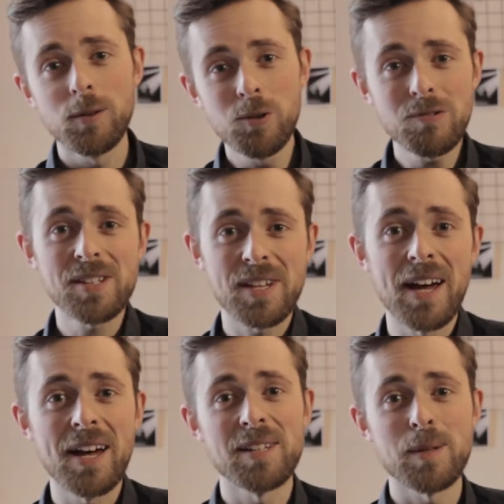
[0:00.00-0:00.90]
You're on
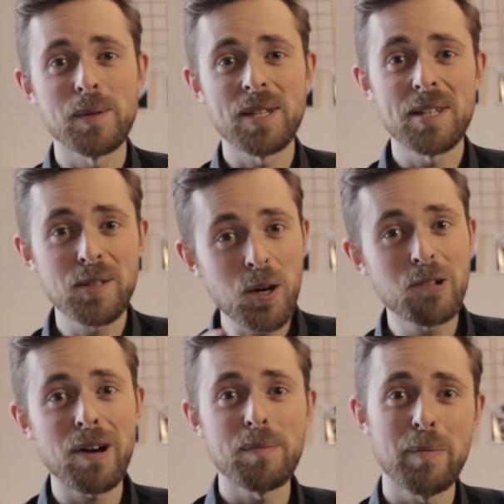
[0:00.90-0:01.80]
set and someone says,
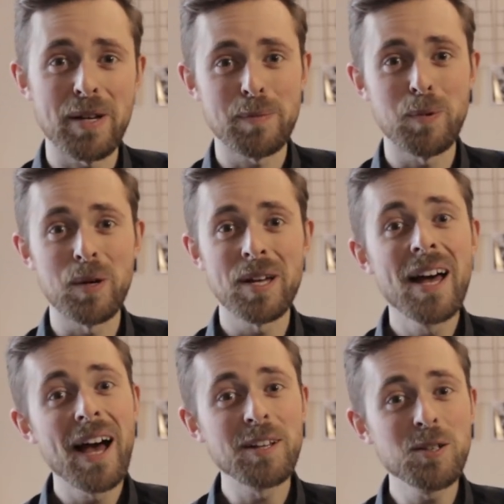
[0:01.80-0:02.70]
go grab the best boy.
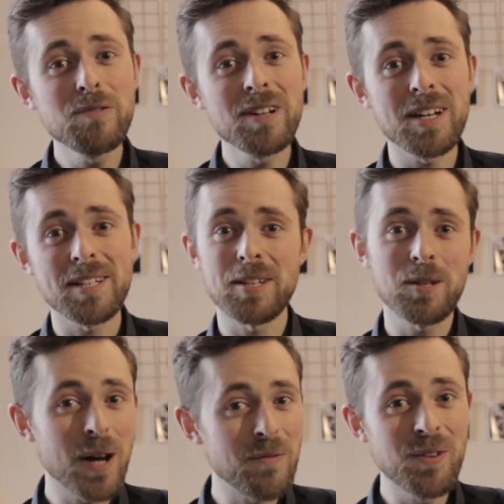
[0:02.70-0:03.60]
And you realise that
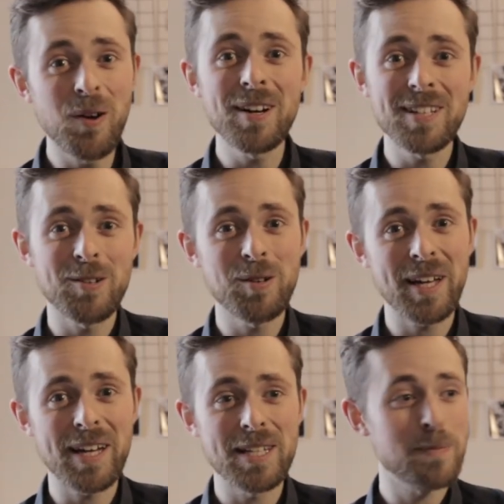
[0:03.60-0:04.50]
you have no idea who
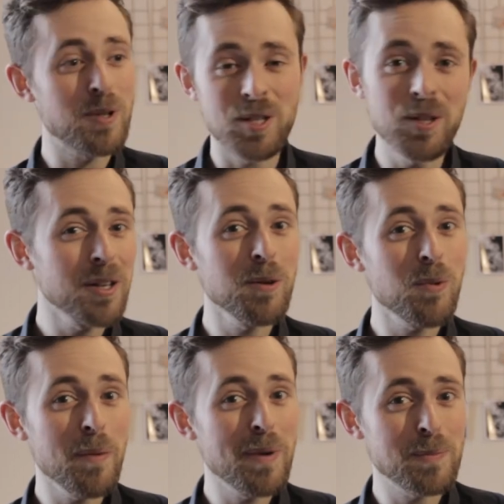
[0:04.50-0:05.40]
that is because you don't know
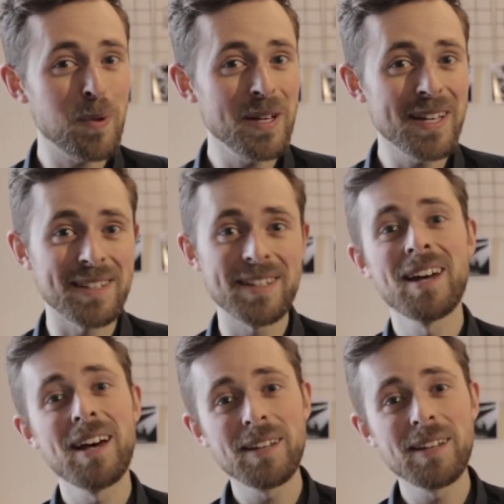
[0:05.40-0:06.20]
what a best boy is.